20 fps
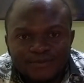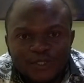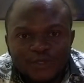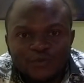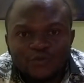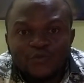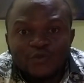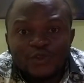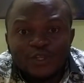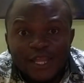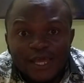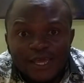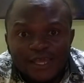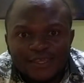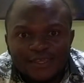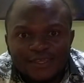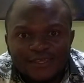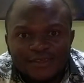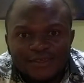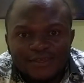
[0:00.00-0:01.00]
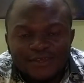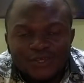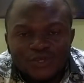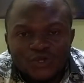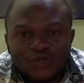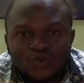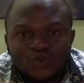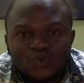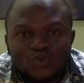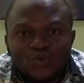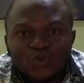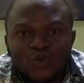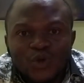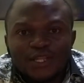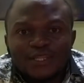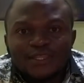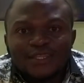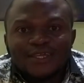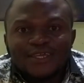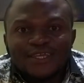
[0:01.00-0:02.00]
If we like, we'll go
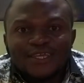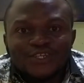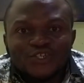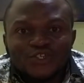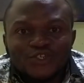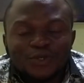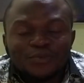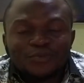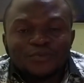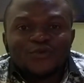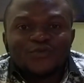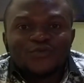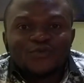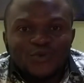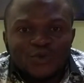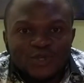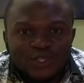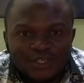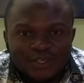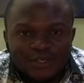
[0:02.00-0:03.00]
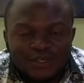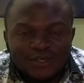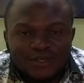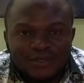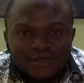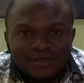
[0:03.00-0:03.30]
and take a drop of water